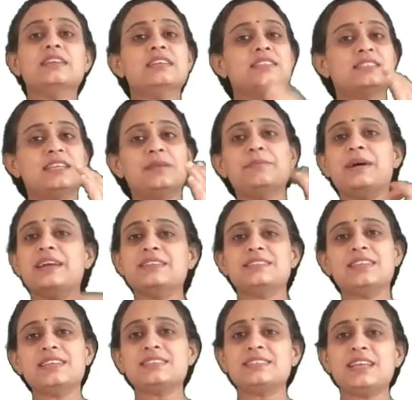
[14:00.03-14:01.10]
C by
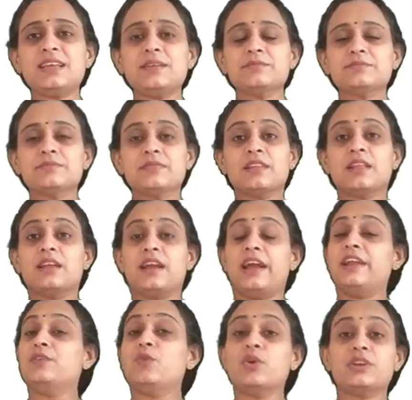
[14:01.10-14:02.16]
Cc,
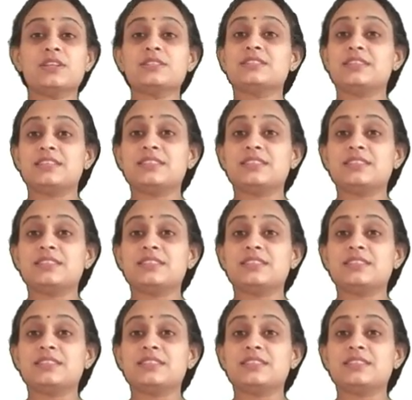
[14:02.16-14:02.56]
and what is